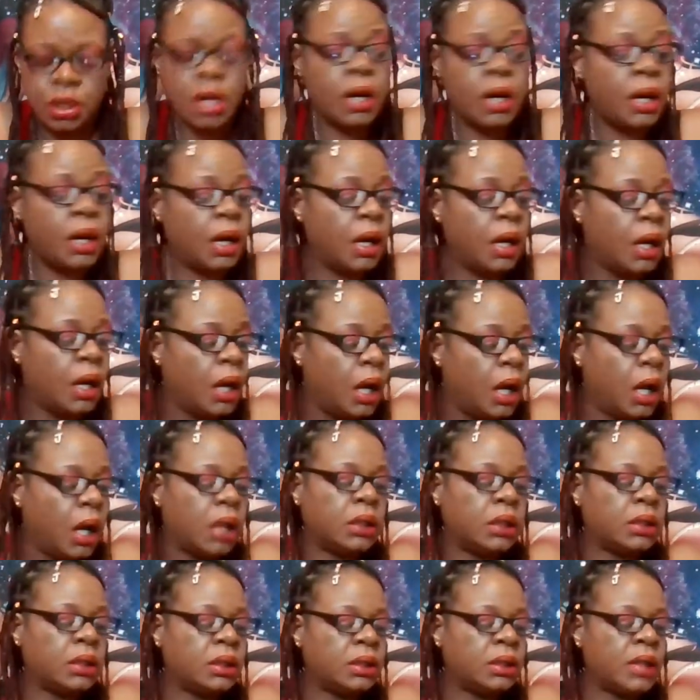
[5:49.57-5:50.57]

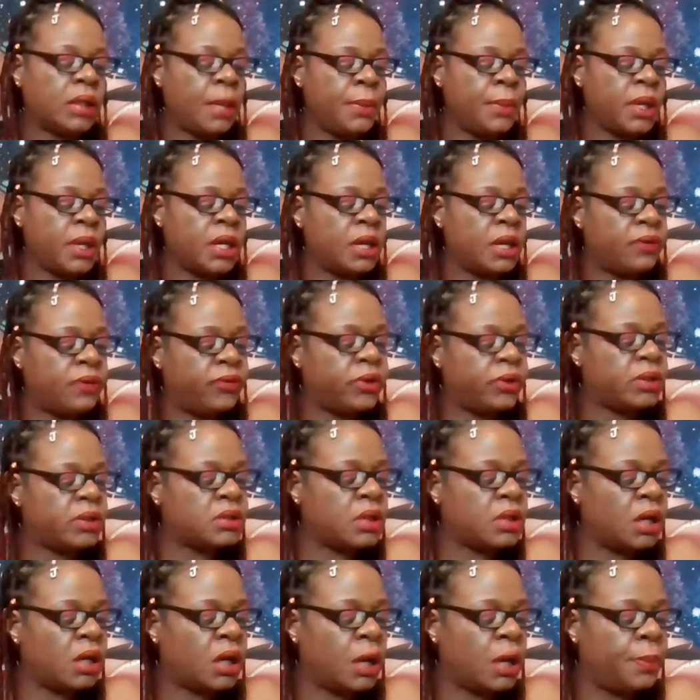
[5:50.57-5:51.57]
Let me give
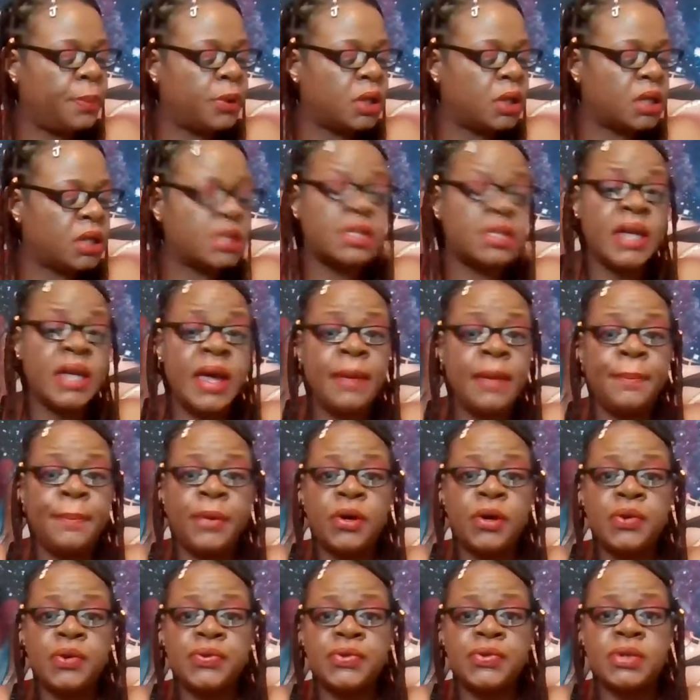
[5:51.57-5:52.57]
a couple
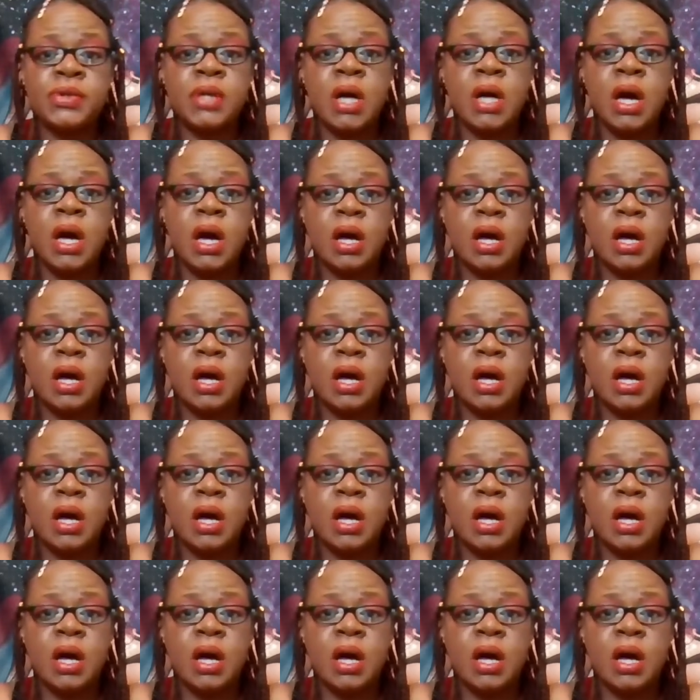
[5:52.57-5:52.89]
examples.